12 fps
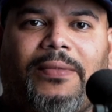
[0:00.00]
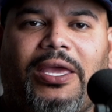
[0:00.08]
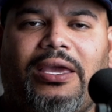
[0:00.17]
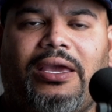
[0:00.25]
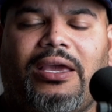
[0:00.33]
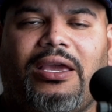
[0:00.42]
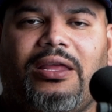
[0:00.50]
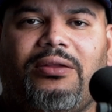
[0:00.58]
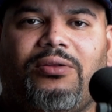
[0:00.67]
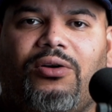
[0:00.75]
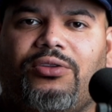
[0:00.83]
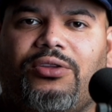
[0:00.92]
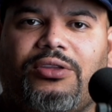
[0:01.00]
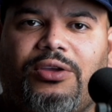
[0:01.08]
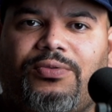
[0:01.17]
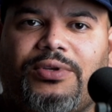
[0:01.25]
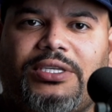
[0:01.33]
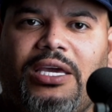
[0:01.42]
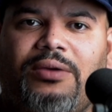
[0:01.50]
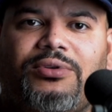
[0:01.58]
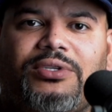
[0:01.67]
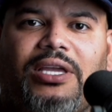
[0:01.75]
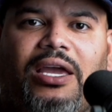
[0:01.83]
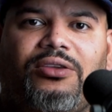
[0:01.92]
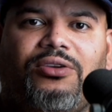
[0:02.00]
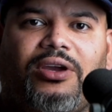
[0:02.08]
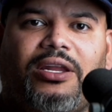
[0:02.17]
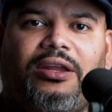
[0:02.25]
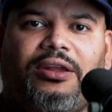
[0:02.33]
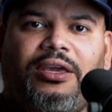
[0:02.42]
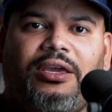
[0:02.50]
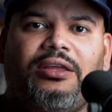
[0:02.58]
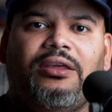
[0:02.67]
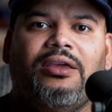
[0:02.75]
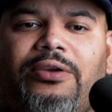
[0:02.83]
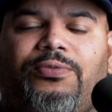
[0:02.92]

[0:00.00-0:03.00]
and all the different tables that you're gonna need.